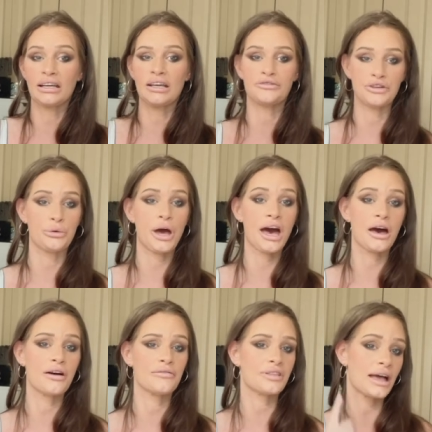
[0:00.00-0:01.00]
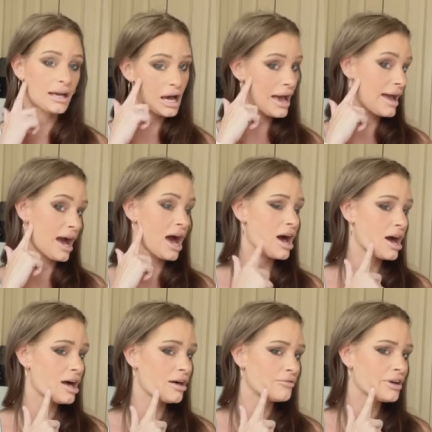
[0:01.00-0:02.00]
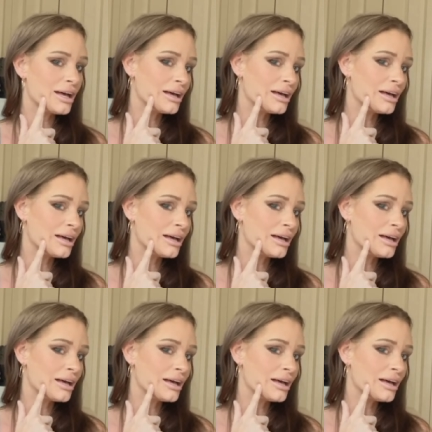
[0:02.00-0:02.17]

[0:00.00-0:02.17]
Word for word: If you have, like I have,